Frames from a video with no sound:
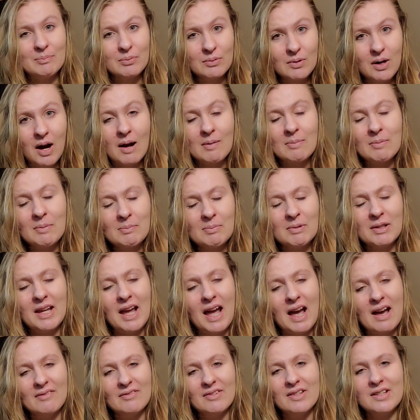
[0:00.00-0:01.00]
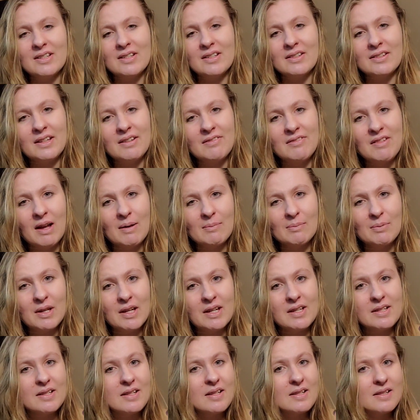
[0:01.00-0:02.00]
probably having to leave that
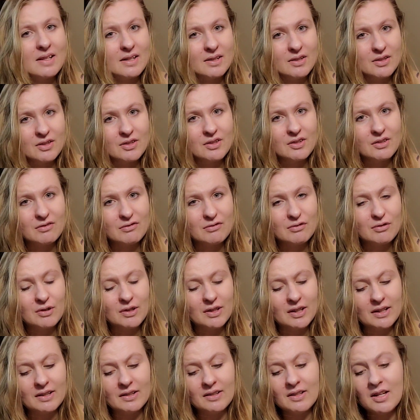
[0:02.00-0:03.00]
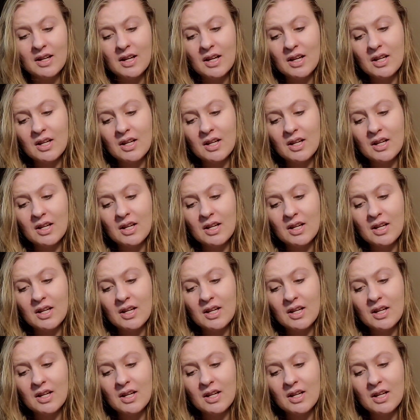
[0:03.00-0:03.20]
place because I couldn't afford it.